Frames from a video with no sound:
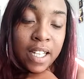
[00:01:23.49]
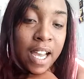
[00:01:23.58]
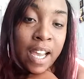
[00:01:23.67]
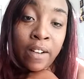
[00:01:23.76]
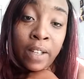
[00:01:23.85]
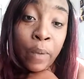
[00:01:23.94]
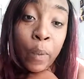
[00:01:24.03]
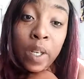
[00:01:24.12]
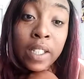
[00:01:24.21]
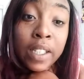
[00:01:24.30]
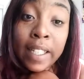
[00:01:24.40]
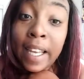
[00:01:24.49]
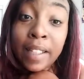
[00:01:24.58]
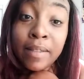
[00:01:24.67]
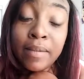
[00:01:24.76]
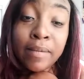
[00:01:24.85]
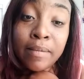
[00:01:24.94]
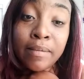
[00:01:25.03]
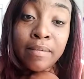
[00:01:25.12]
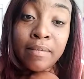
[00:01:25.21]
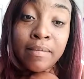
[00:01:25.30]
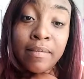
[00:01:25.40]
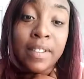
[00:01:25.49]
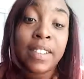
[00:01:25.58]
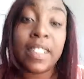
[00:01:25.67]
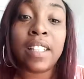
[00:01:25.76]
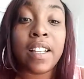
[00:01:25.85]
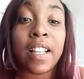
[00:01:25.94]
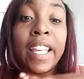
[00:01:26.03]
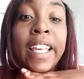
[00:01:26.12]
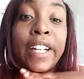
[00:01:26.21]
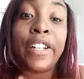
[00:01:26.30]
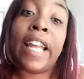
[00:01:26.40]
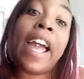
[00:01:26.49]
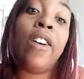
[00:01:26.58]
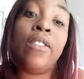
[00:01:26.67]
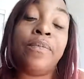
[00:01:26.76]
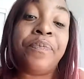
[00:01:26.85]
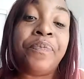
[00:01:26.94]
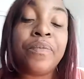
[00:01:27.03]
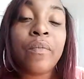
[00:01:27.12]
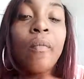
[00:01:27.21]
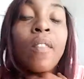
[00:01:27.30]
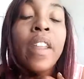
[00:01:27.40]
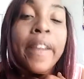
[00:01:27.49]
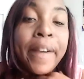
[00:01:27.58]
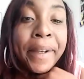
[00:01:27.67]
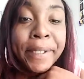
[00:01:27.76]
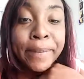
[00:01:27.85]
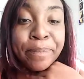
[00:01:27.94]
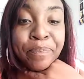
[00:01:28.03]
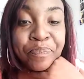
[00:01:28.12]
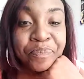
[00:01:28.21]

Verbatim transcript: I don't even want to look at here down um,